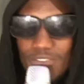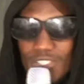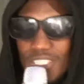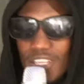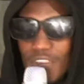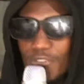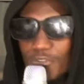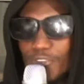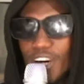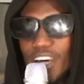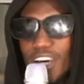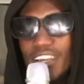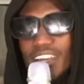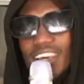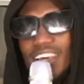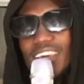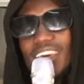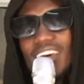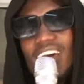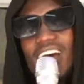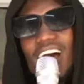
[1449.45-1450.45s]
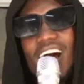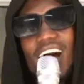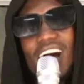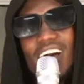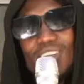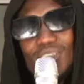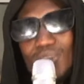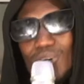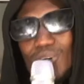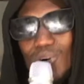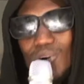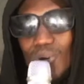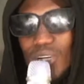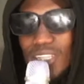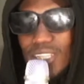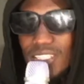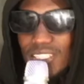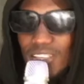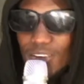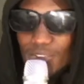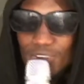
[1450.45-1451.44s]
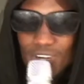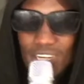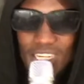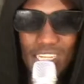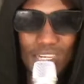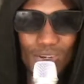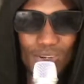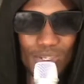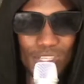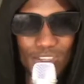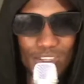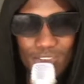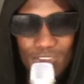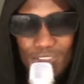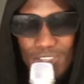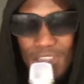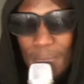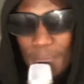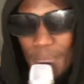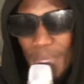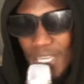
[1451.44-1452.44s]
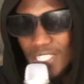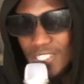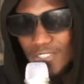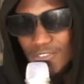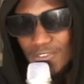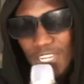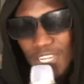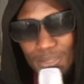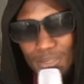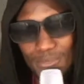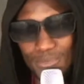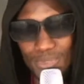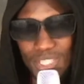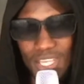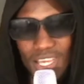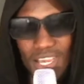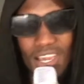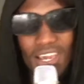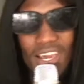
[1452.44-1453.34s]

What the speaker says: It's a Friday, and you know when it's a Friday, we give you the best vibes.